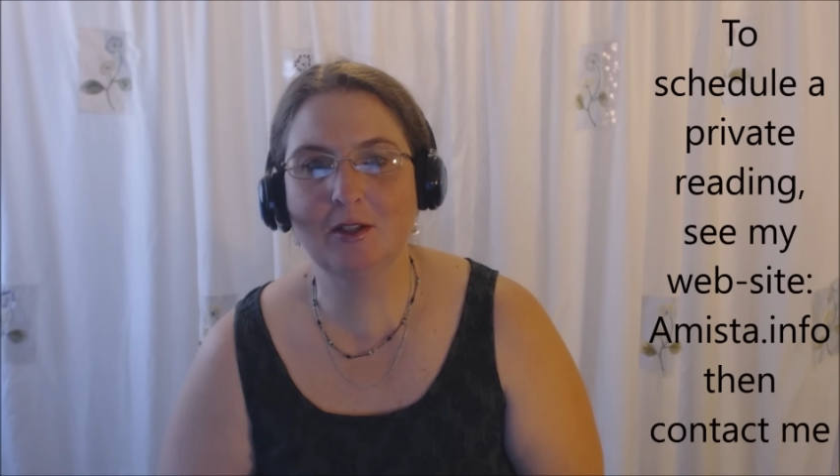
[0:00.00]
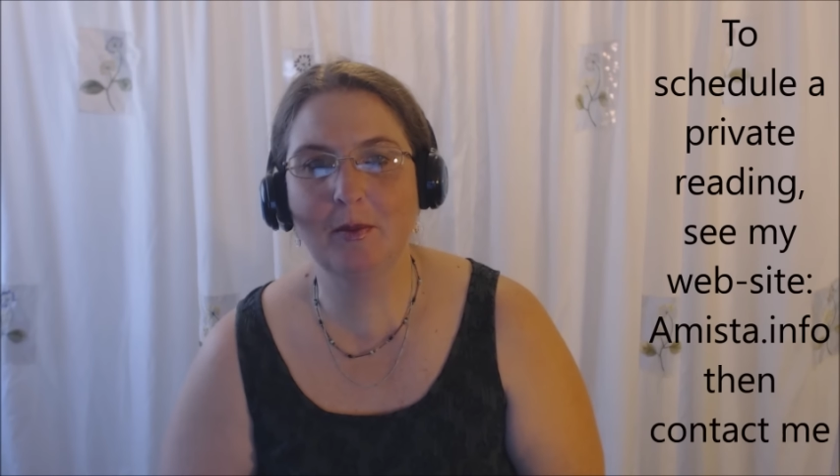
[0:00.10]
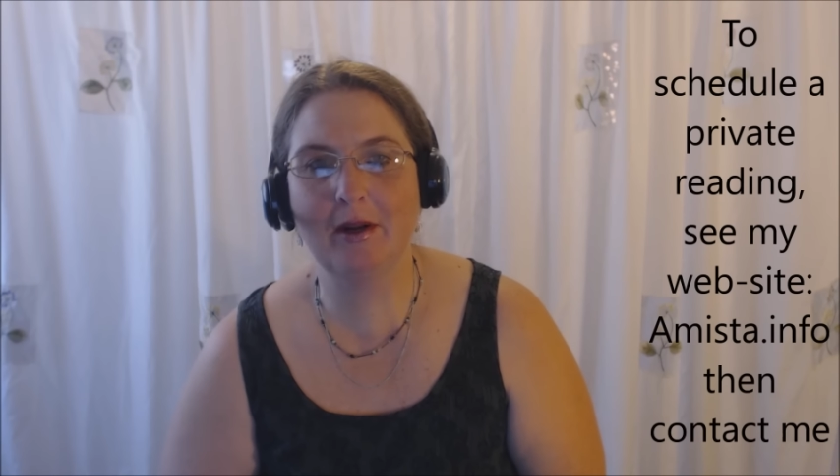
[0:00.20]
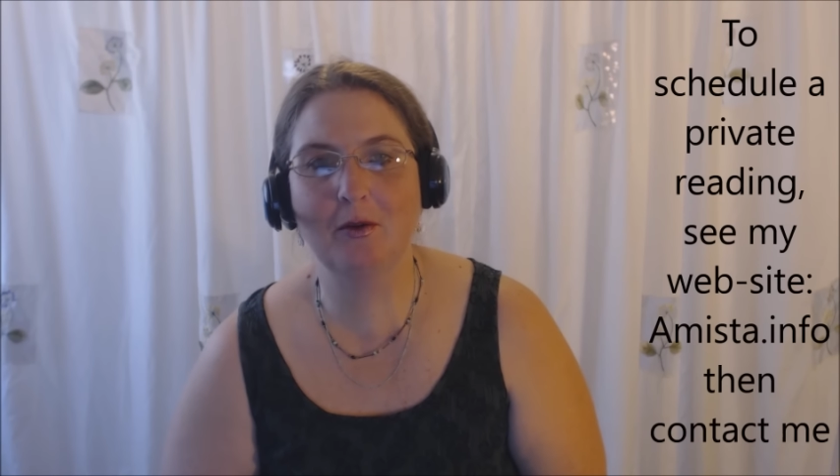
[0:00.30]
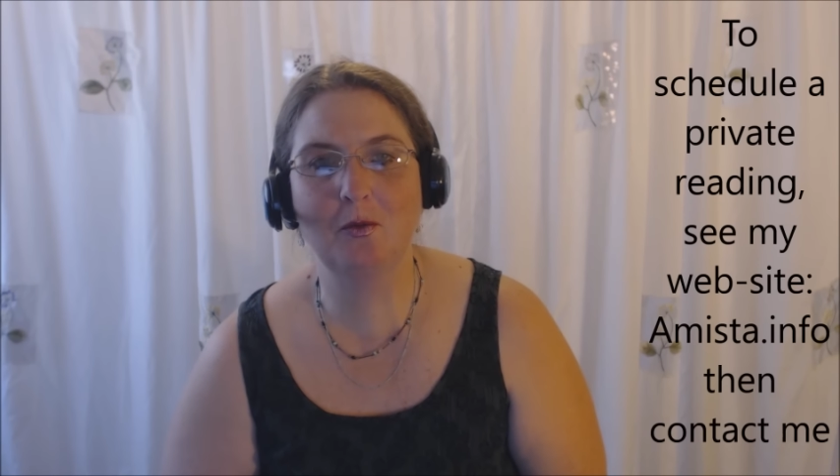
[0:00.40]
no
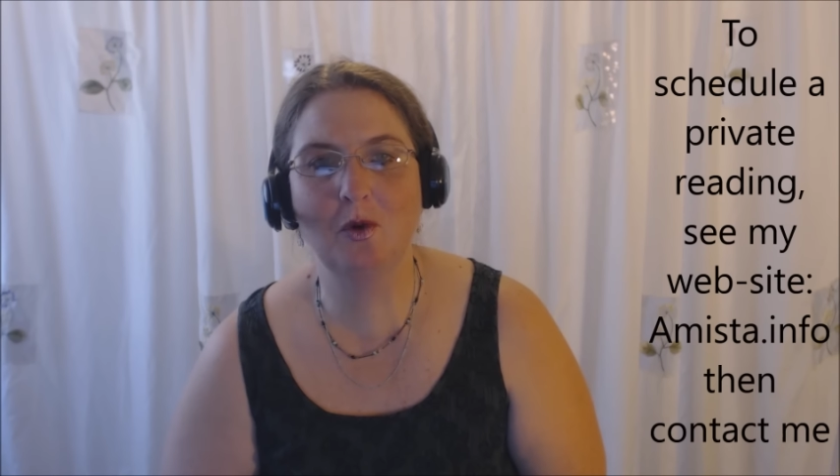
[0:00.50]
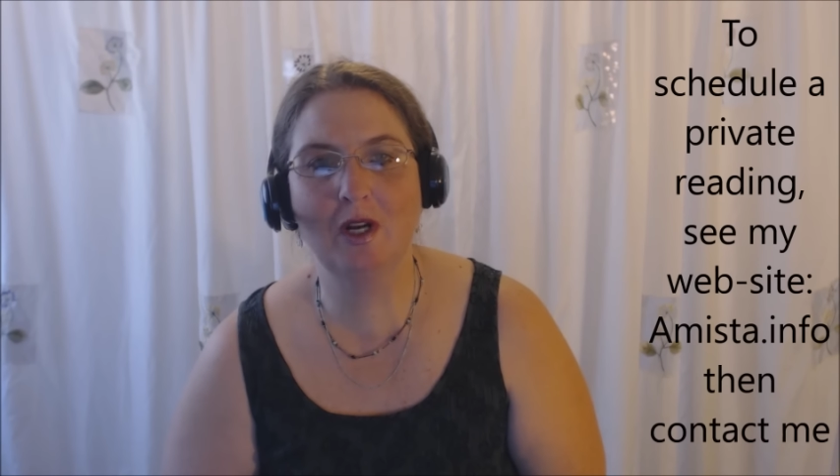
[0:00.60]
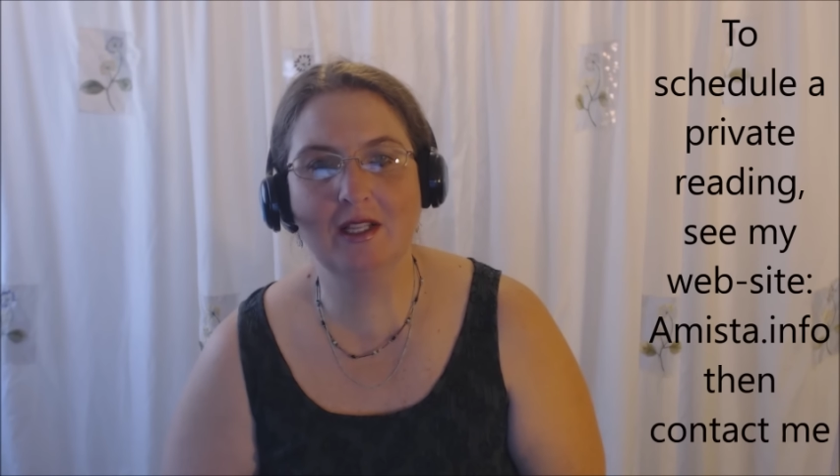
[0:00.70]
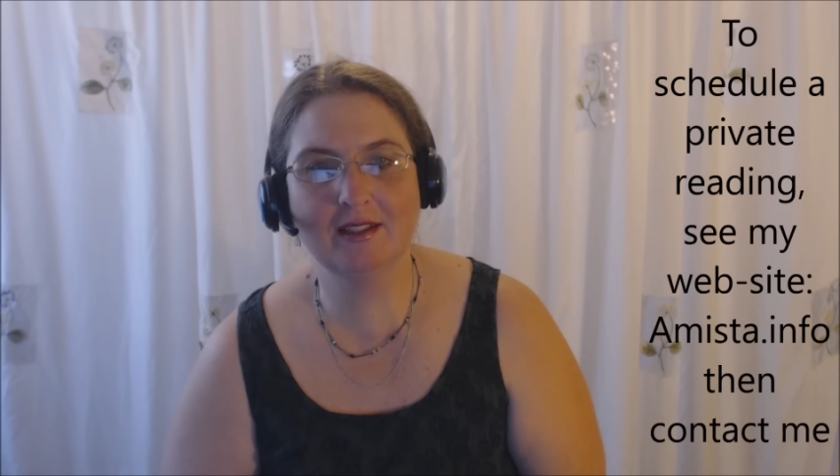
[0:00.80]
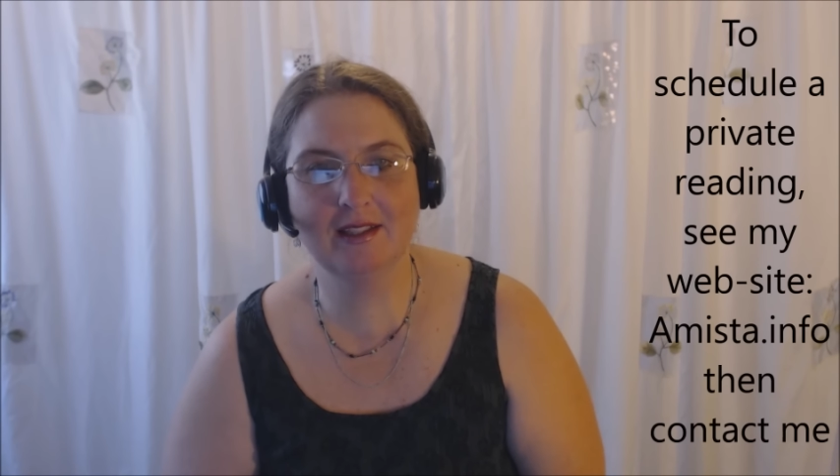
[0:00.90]
matter
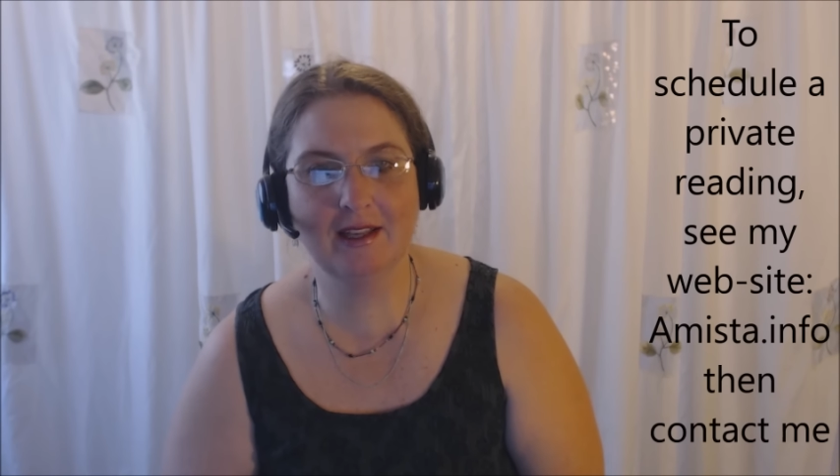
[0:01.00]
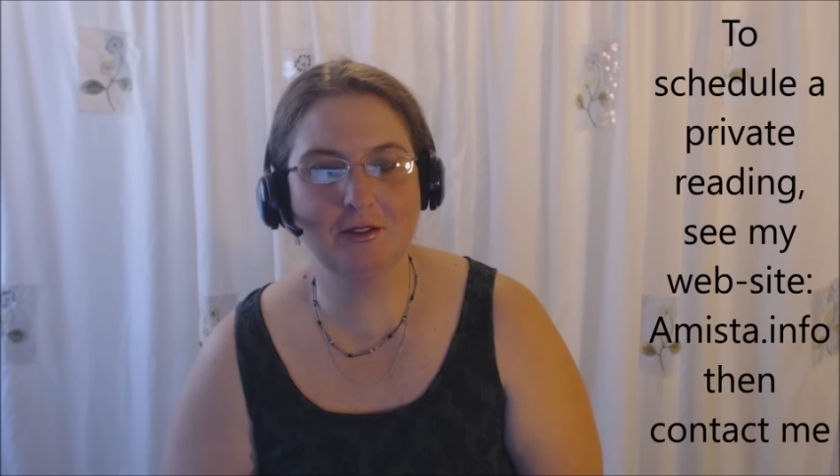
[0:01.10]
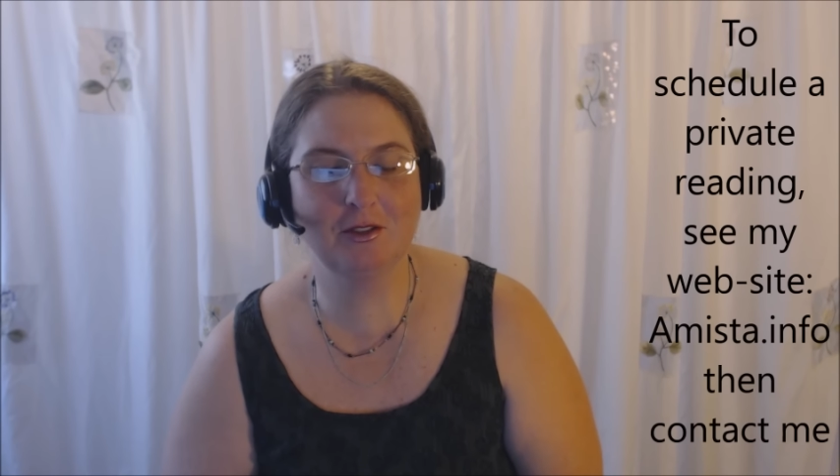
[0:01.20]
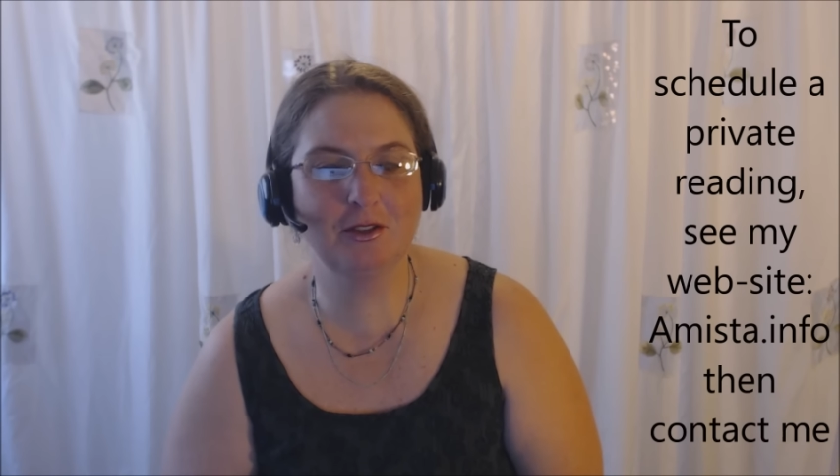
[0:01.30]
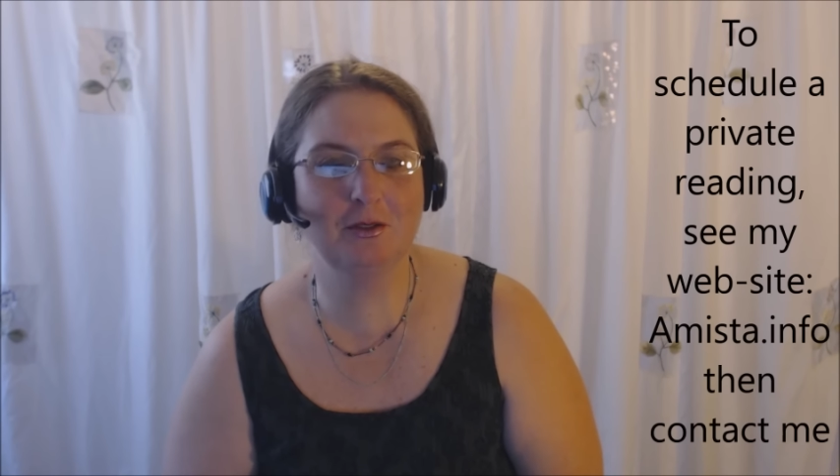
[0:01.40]
what level